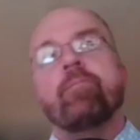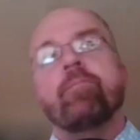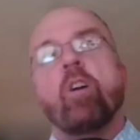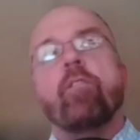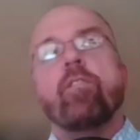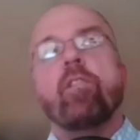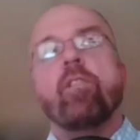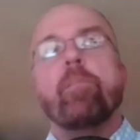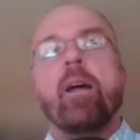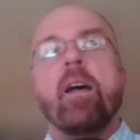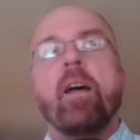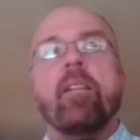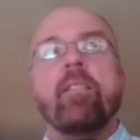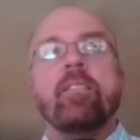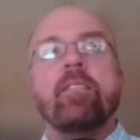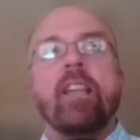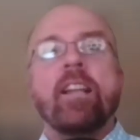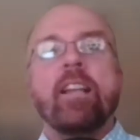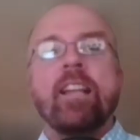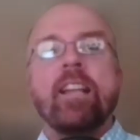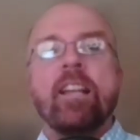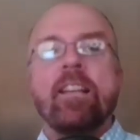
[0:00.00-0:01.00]
over the past
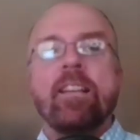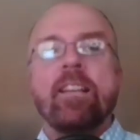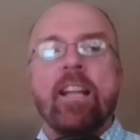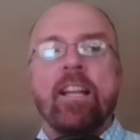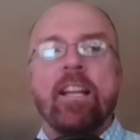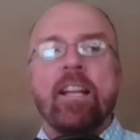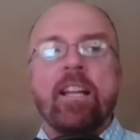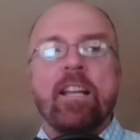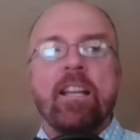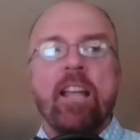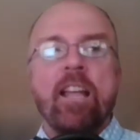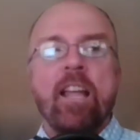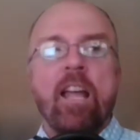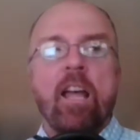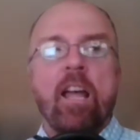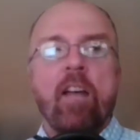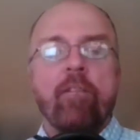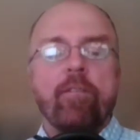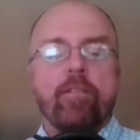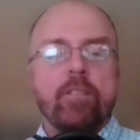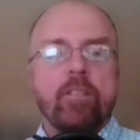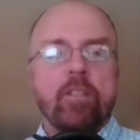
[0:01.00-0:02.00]
decade and a
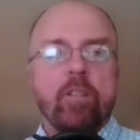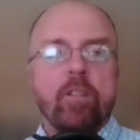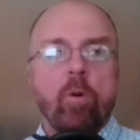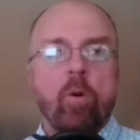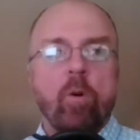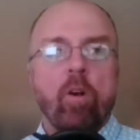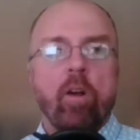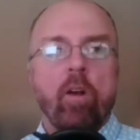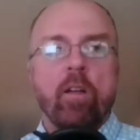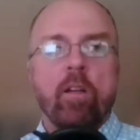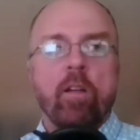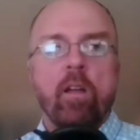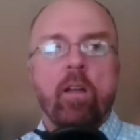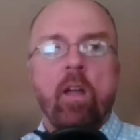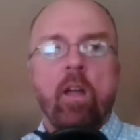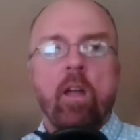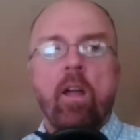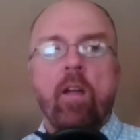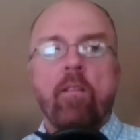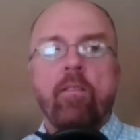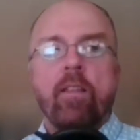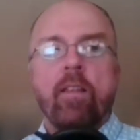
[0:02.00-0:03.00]
half, New York
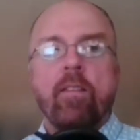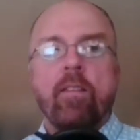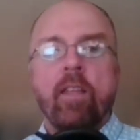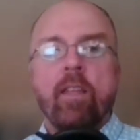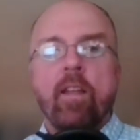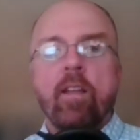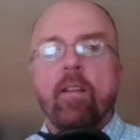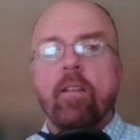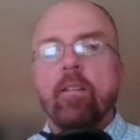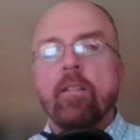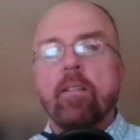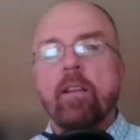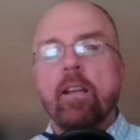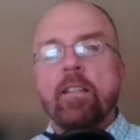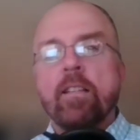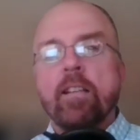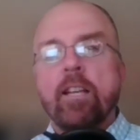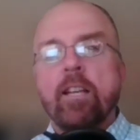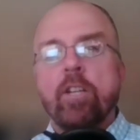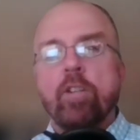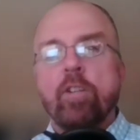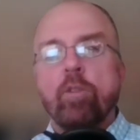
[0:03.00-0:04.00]
did things
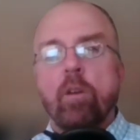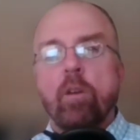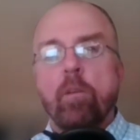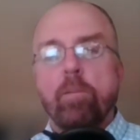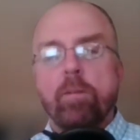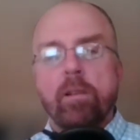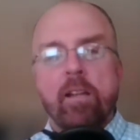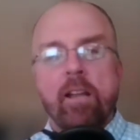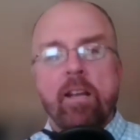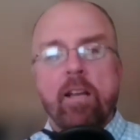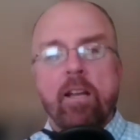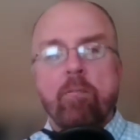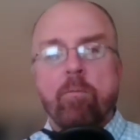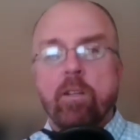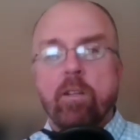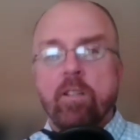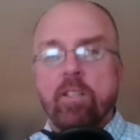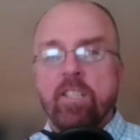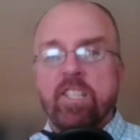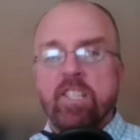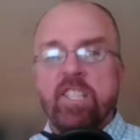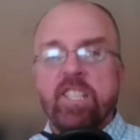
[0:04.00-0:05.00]
like issuing Plan
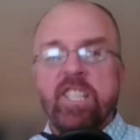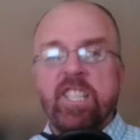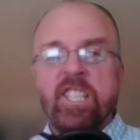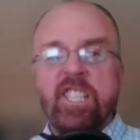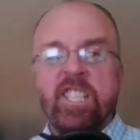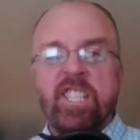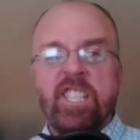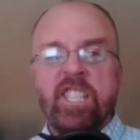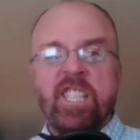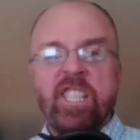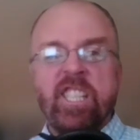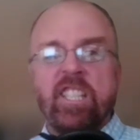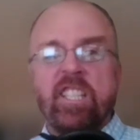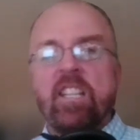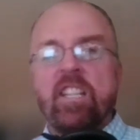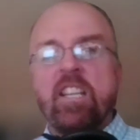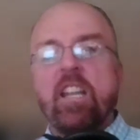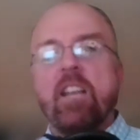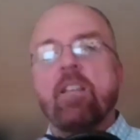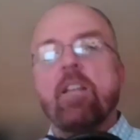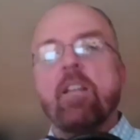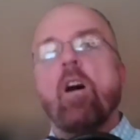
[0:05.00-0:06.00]

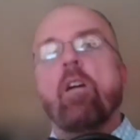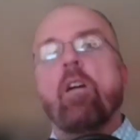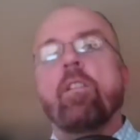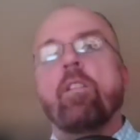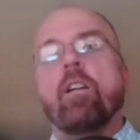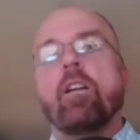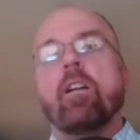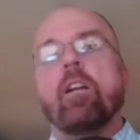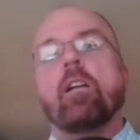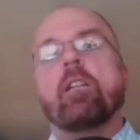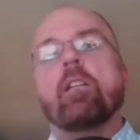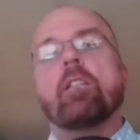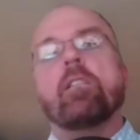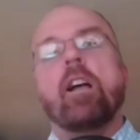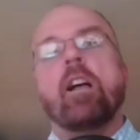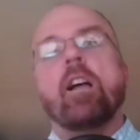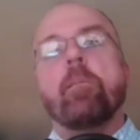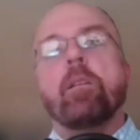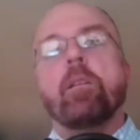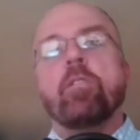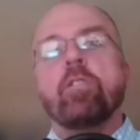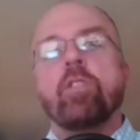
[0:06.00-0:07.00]
NYC and all their
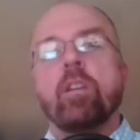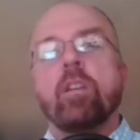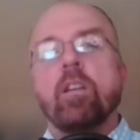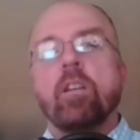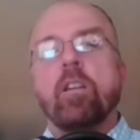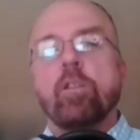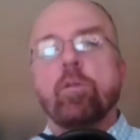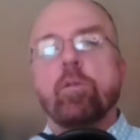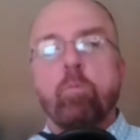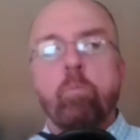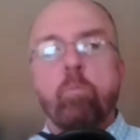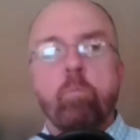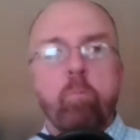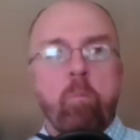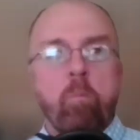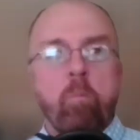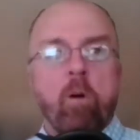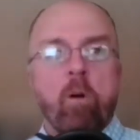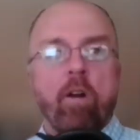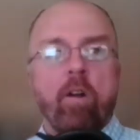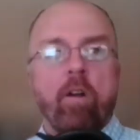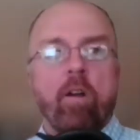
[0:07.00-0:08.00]
climate change
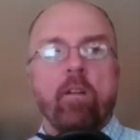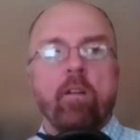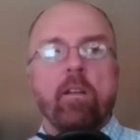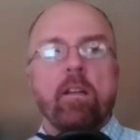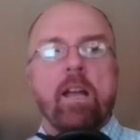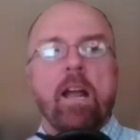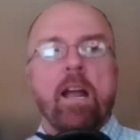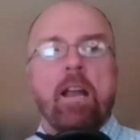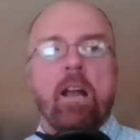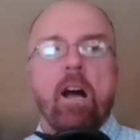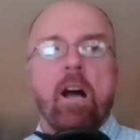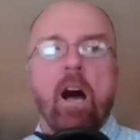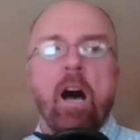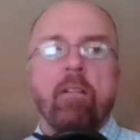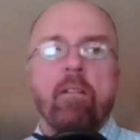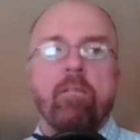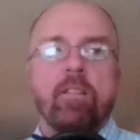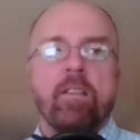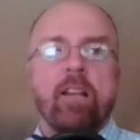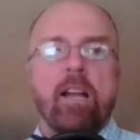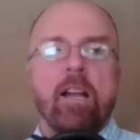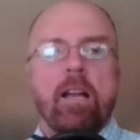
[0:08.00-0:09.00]
work. And I
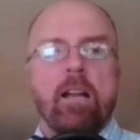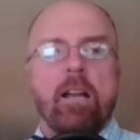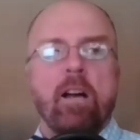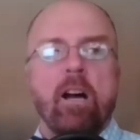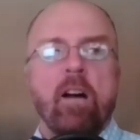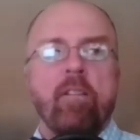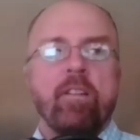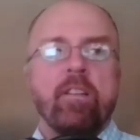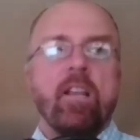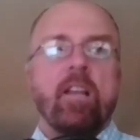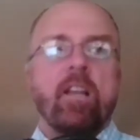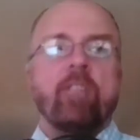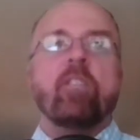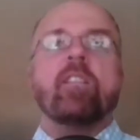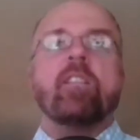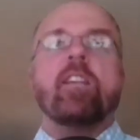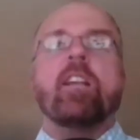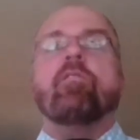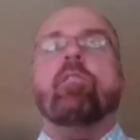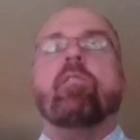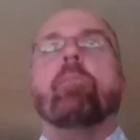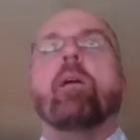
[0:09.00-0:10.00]
obviously
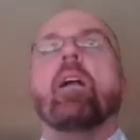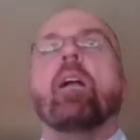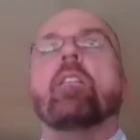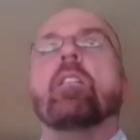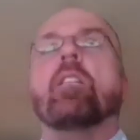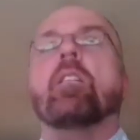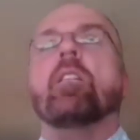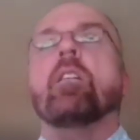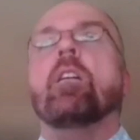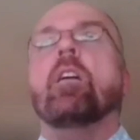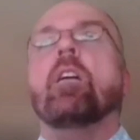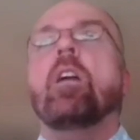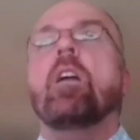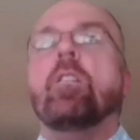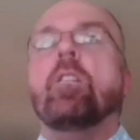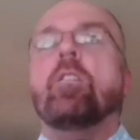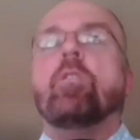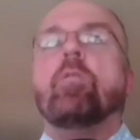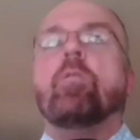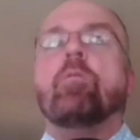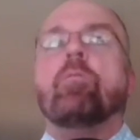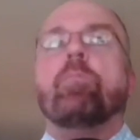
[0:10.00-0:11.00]
understand, Rebecca,
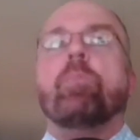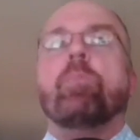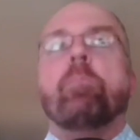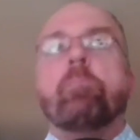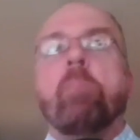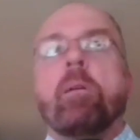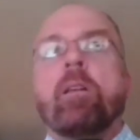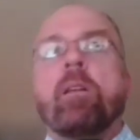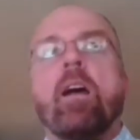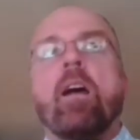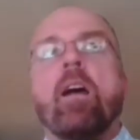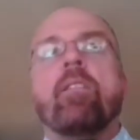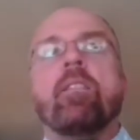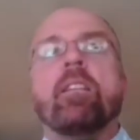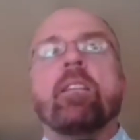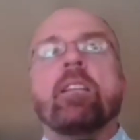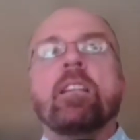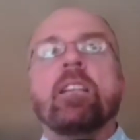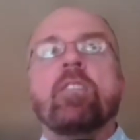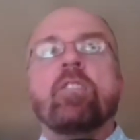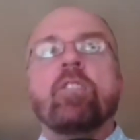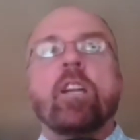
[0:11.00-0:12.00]
you've been on
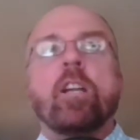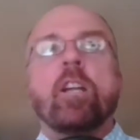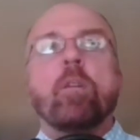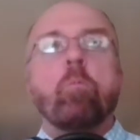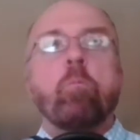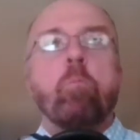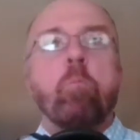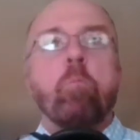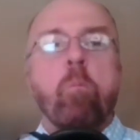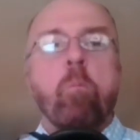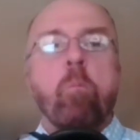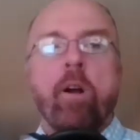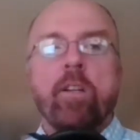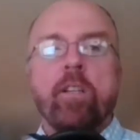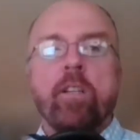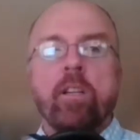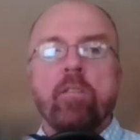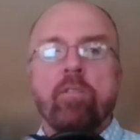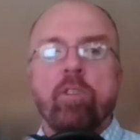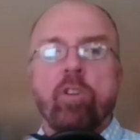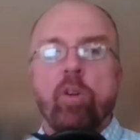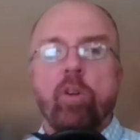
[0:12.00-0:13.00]
the EJ
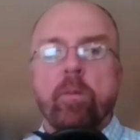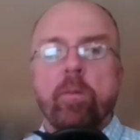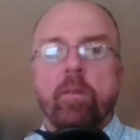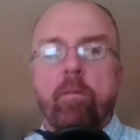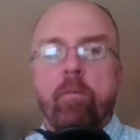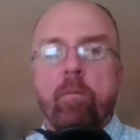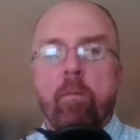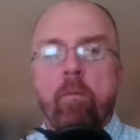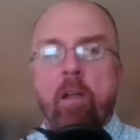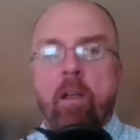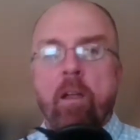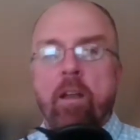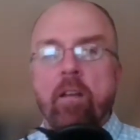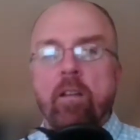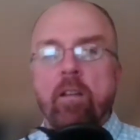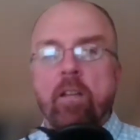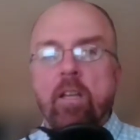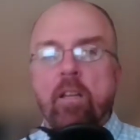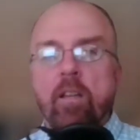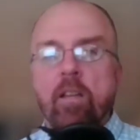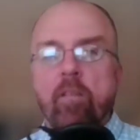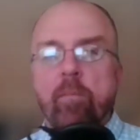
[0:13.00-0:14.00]
working groups
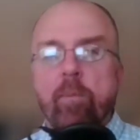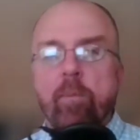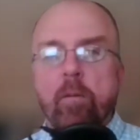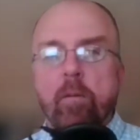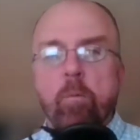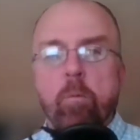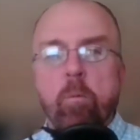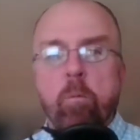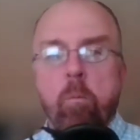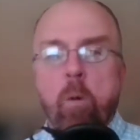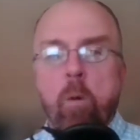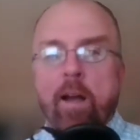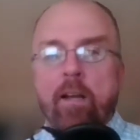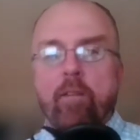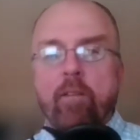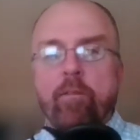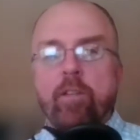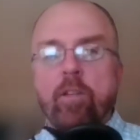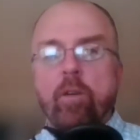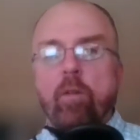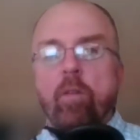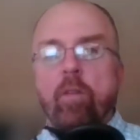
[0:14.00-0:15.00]
lately, and there've been quite a
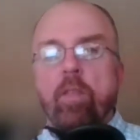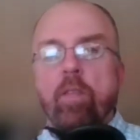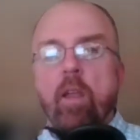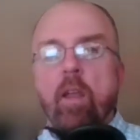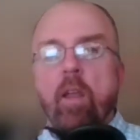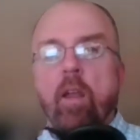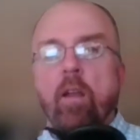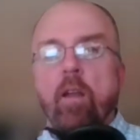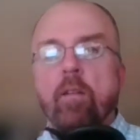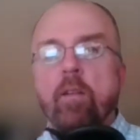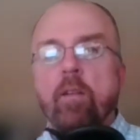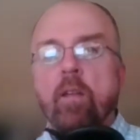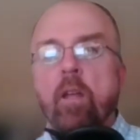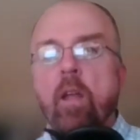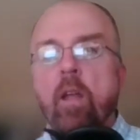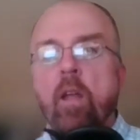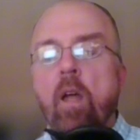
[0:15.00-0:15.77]
few things